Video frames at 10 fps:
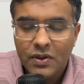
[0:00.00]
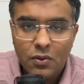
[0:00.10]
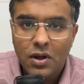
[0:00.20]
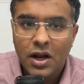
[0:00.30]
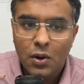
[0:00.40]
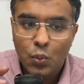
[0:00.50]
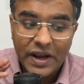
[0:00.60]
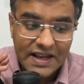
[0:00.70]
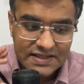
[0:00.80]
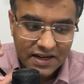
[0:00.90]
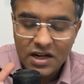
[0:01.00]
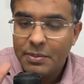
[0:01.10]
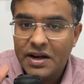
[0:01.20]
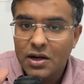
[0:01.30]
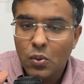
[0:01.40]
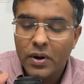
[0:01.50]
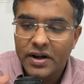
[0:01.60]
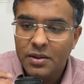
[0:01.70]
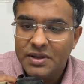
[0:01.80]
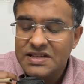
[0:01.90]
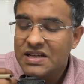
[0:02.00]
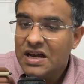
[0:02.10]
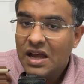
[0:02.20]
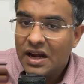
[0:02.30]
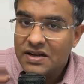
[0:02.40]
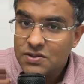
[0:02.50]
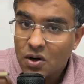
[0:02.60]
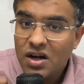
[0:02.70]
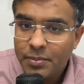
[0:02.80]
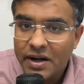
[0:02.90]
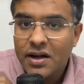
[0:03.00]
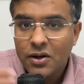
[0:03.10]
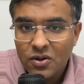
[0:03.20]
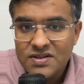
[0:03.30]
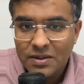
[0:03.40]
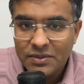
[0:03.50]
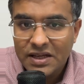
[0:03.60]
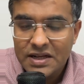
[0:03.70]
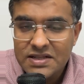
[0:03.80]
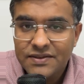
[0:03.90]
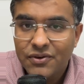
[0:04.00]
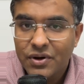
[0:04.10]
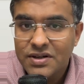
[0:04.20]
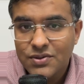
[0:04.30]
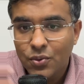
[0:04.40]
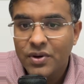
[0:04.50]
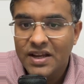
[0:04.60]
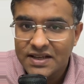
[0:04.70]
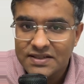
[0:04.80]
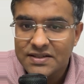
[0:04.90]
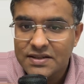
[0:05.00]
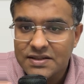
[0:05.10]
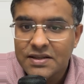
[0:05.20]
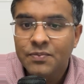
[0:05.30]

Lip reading: and when I say independent quantity means it is not dependent on something else for its own existence.